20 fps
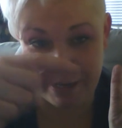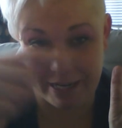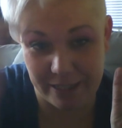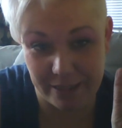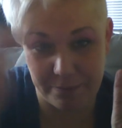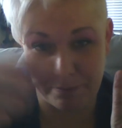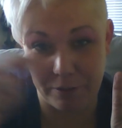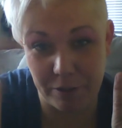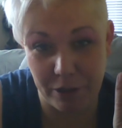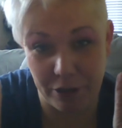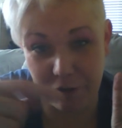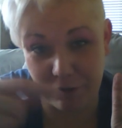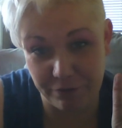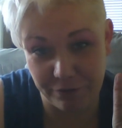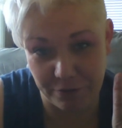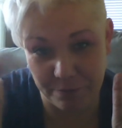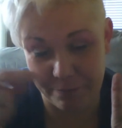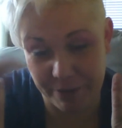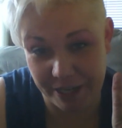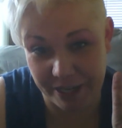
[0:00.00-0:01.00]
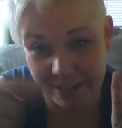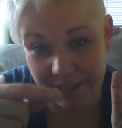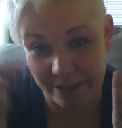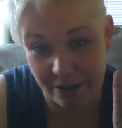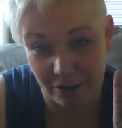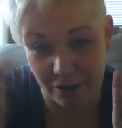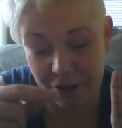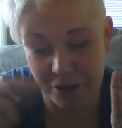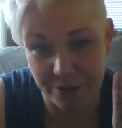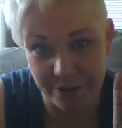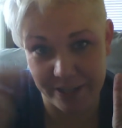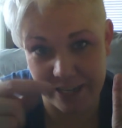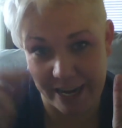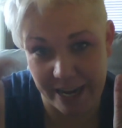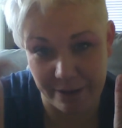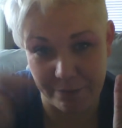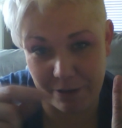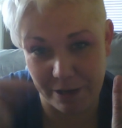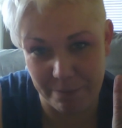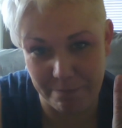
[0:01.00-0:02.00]
box below for me a year ago
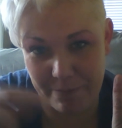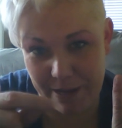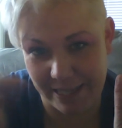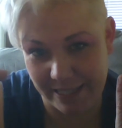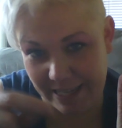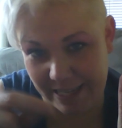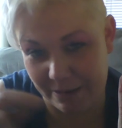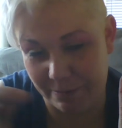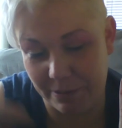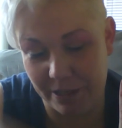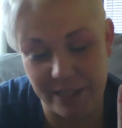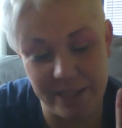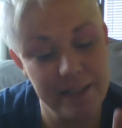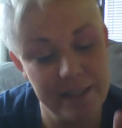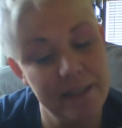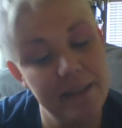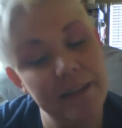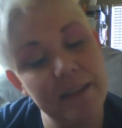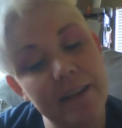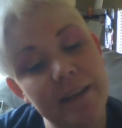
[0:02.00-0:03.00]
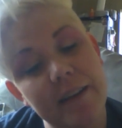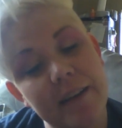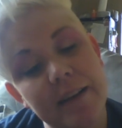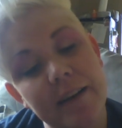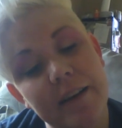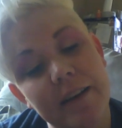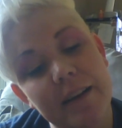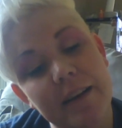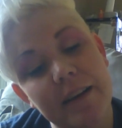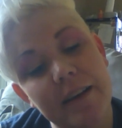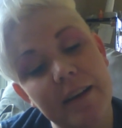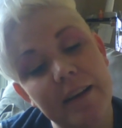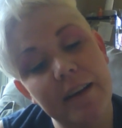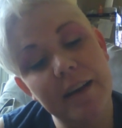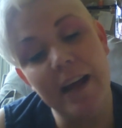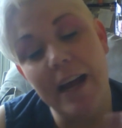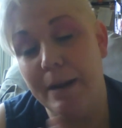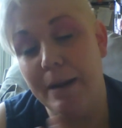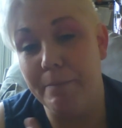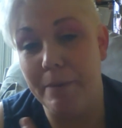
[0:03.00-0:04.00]
today, what a mess I was.
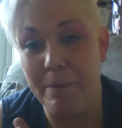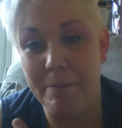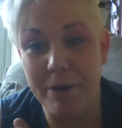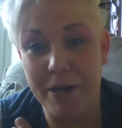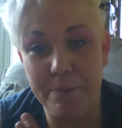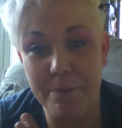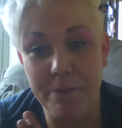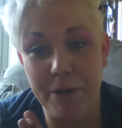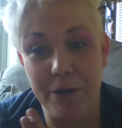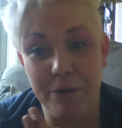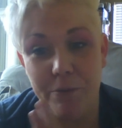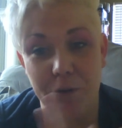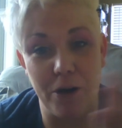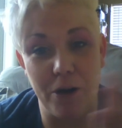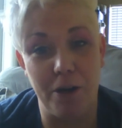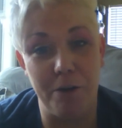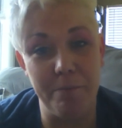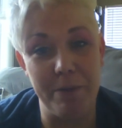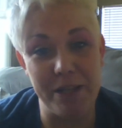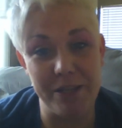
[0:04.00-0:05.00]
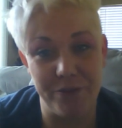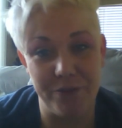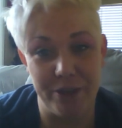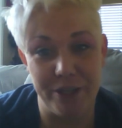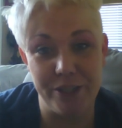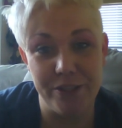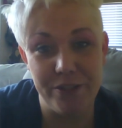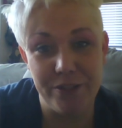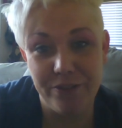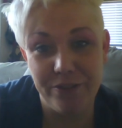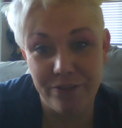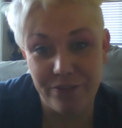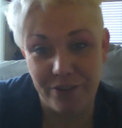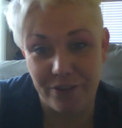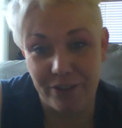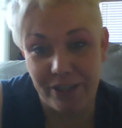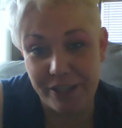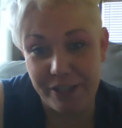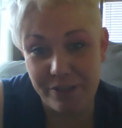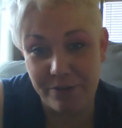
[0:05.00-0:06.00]
And my buddy Bo were all best friends
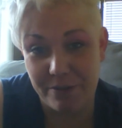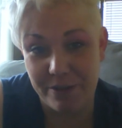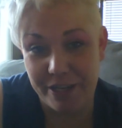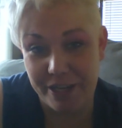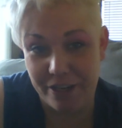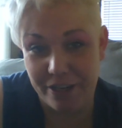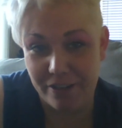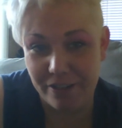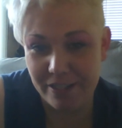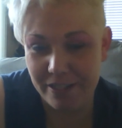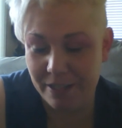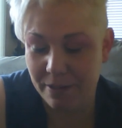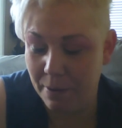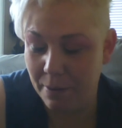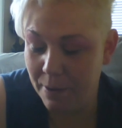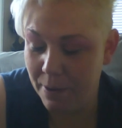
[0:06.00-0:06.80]
for like 20 years